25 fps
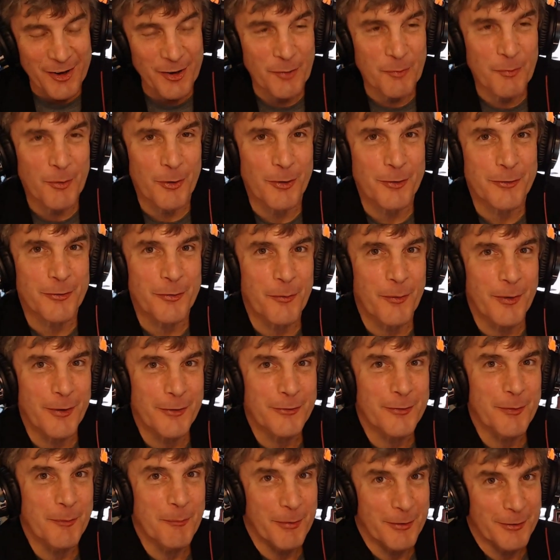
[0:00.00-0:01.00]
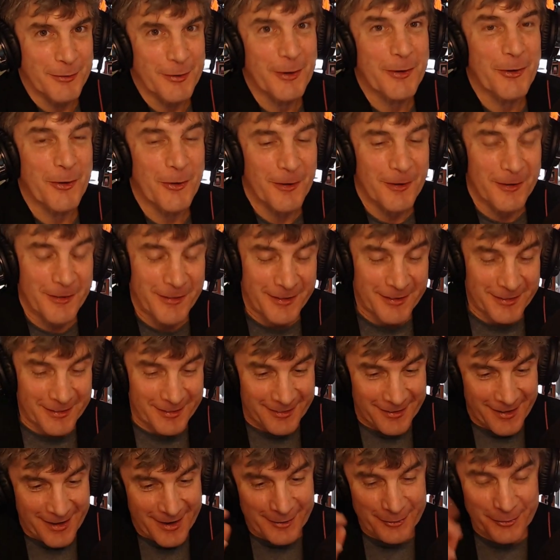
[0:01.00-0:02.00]
Good words of wisdom, particularly
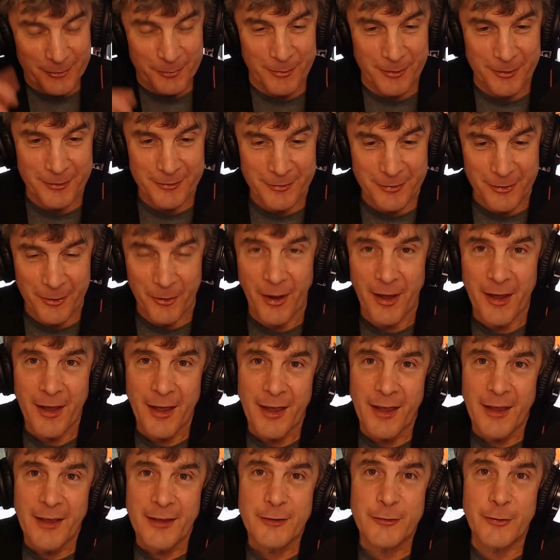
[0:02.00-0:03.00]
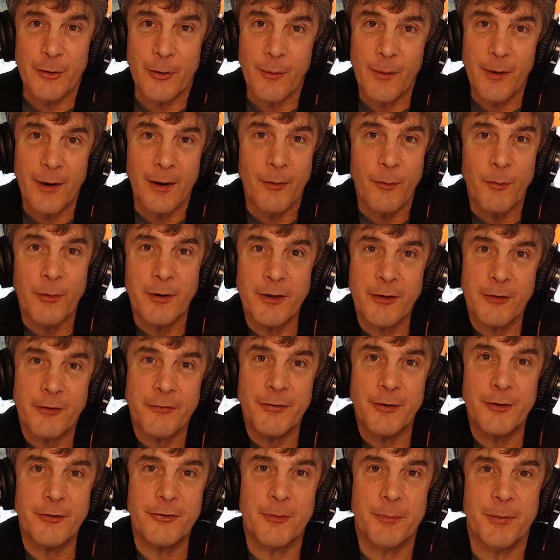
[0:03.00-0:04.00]
the last one. So what are
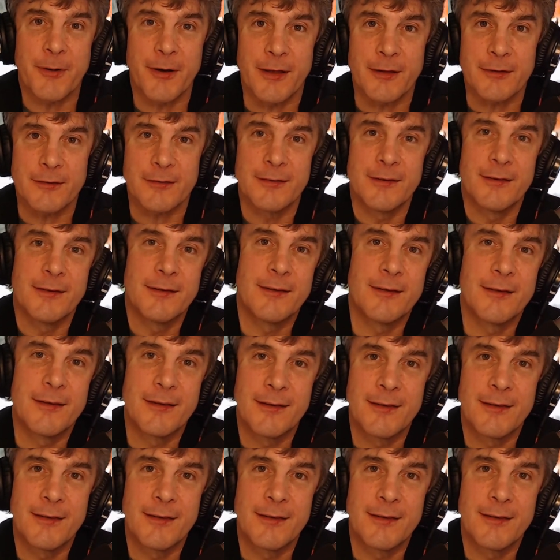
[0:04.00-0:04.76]
your future plans?